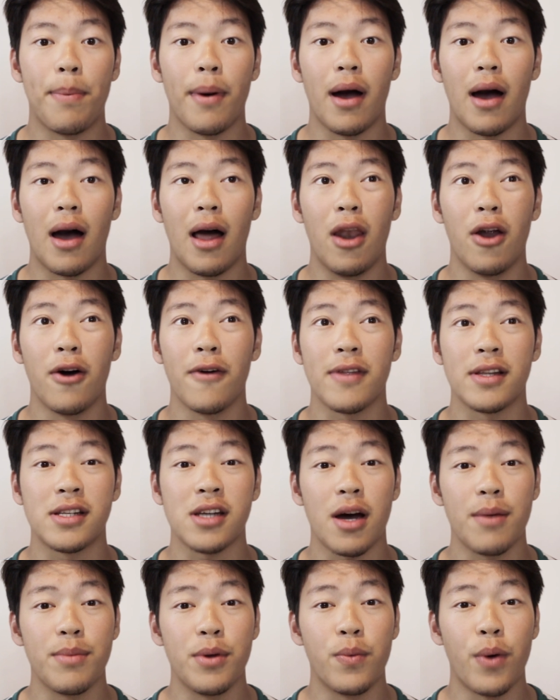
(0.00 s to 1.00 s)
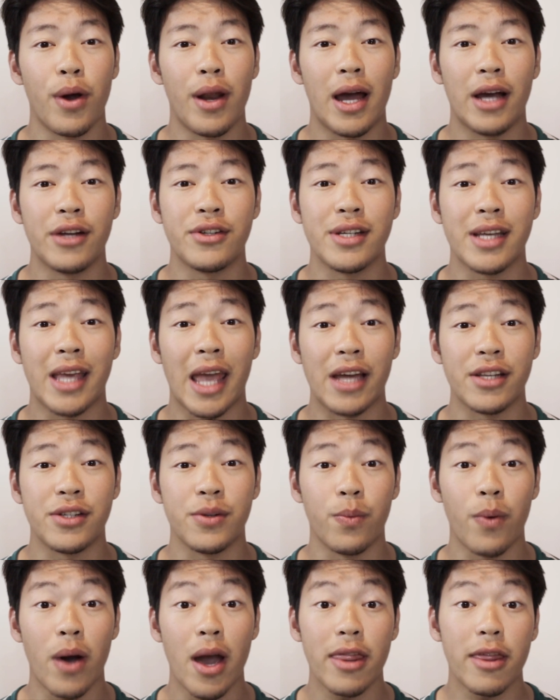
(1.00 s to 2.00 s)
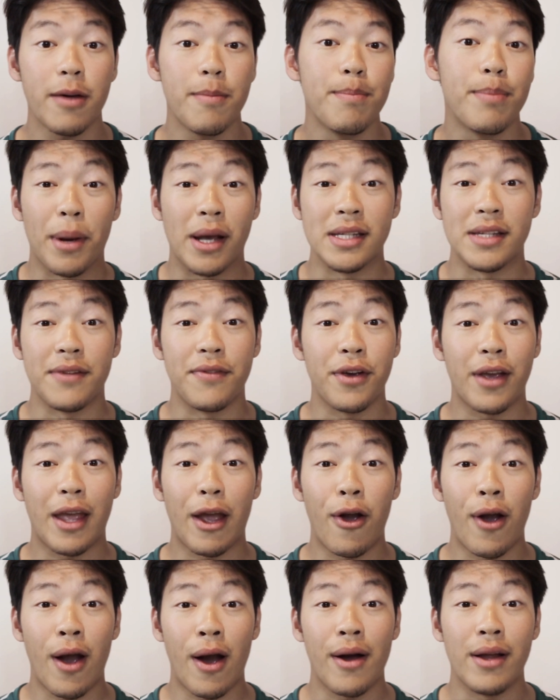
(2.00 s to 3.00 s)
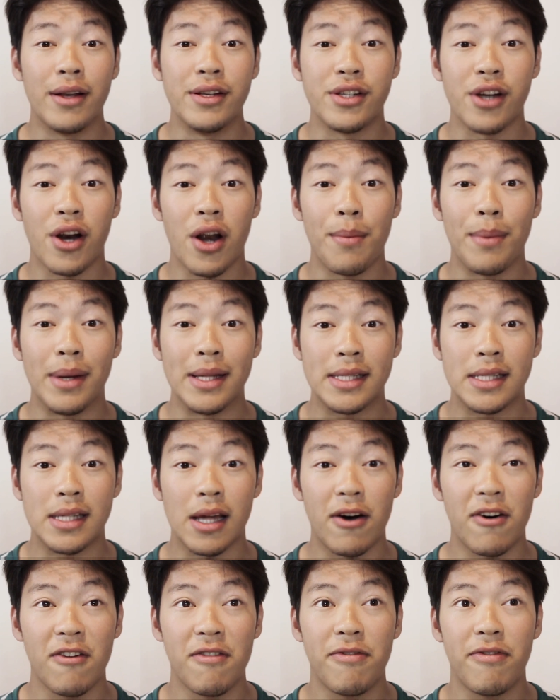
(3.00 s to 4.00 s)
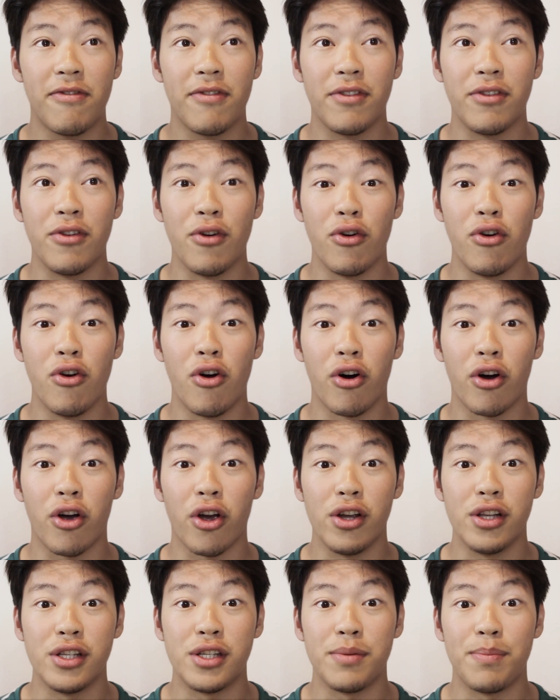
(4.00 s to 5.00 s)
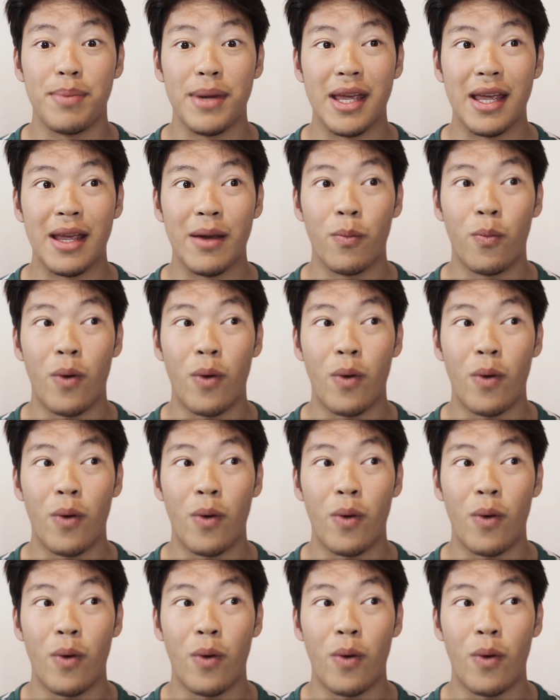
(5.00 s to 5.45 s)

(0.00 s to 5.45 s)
but a lot of the time you won't actually get to wear them, because if you go out in Durham itself, you're not going to be